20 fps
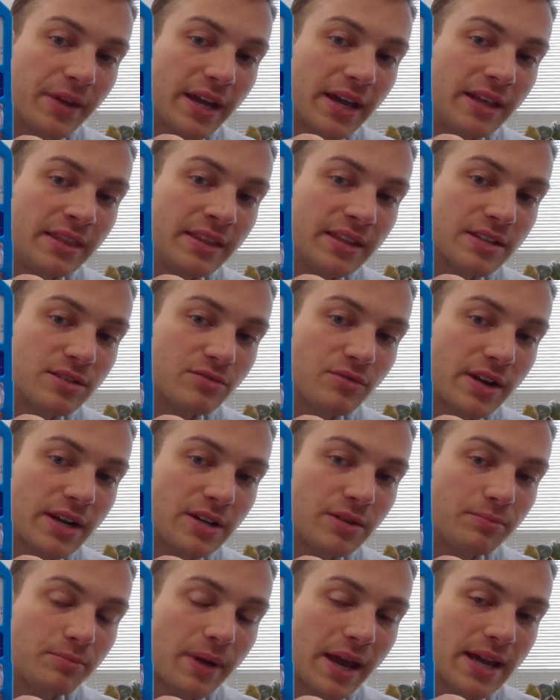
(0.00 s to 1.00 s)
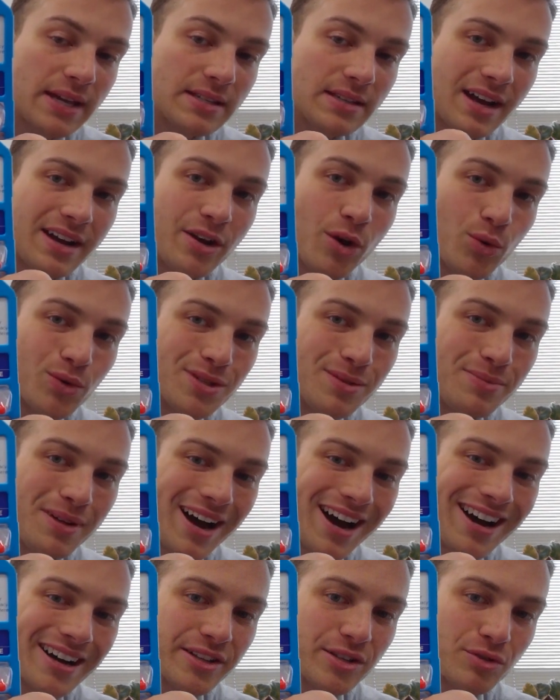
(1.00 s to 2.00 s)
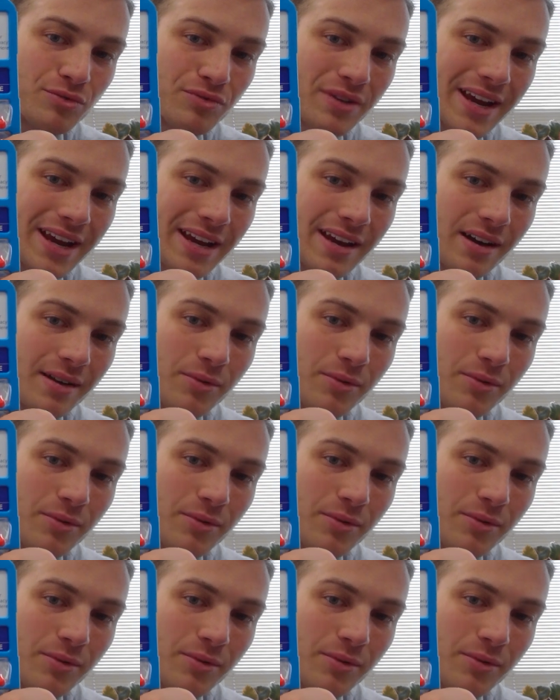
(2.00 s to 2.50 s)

In this red base, I know it's a bit hard to read.